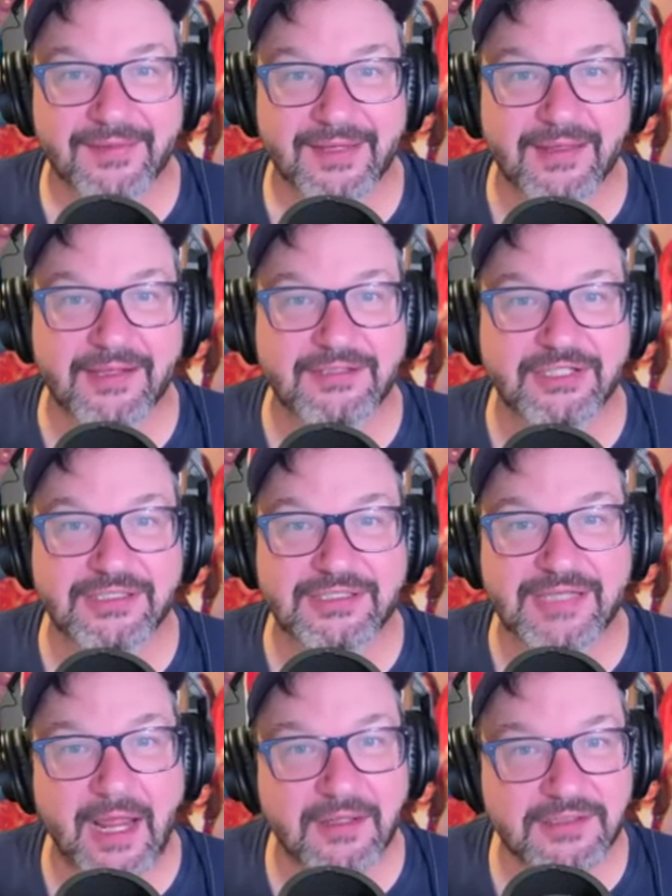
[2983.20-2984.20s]
And then she
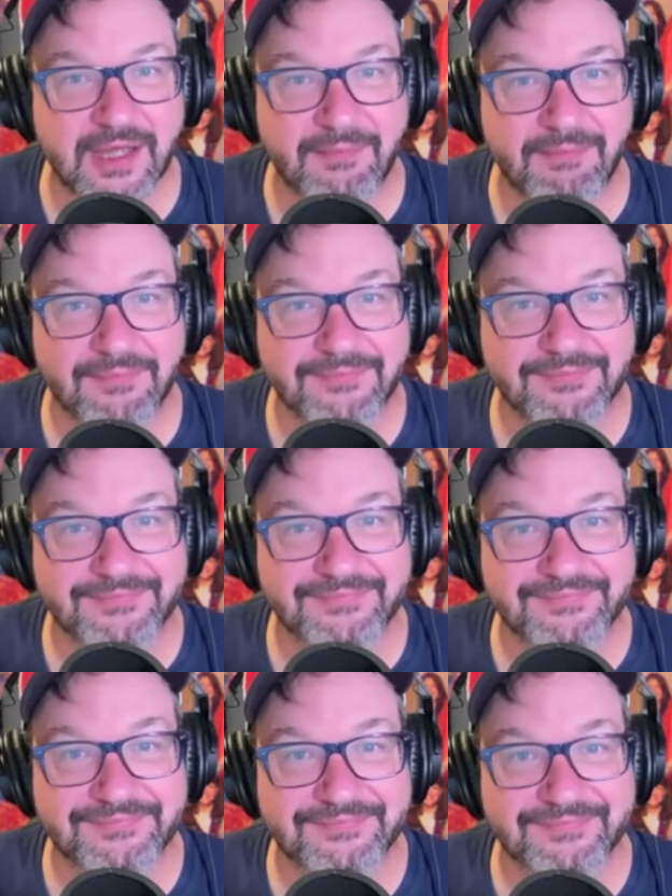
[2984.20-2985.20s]
stands up.
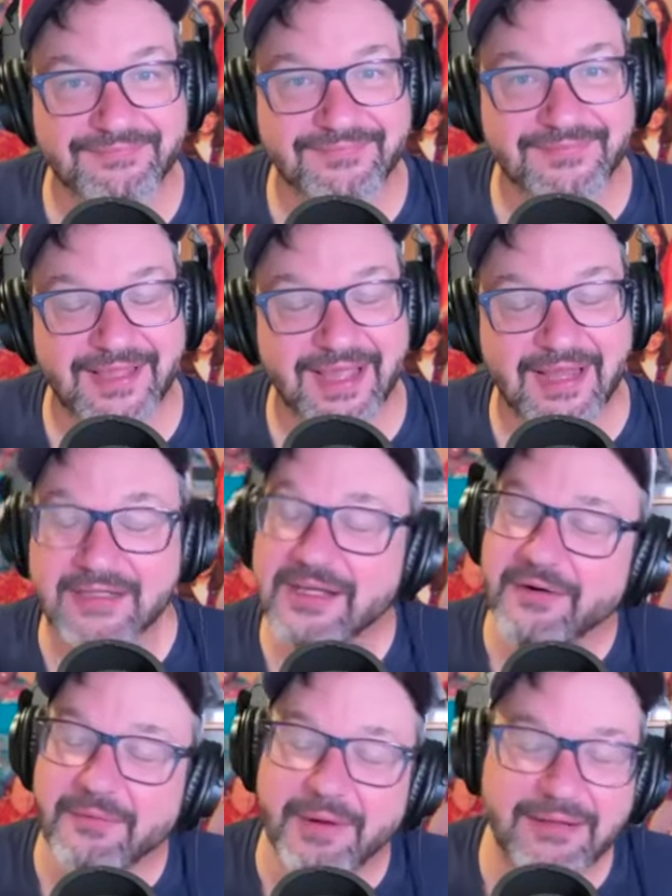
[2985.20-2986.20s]
And
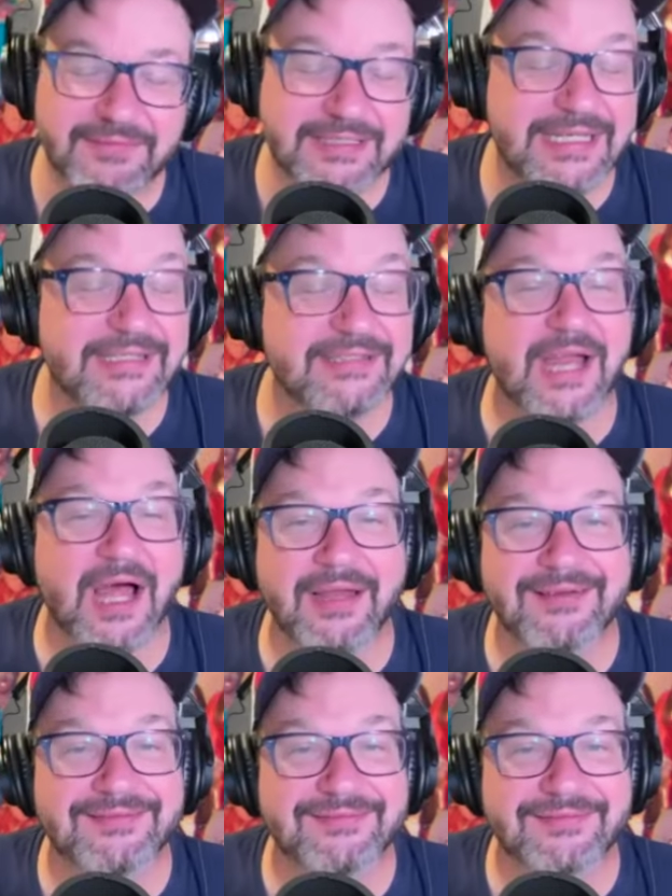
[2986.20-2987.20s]
you know what? Tea's done.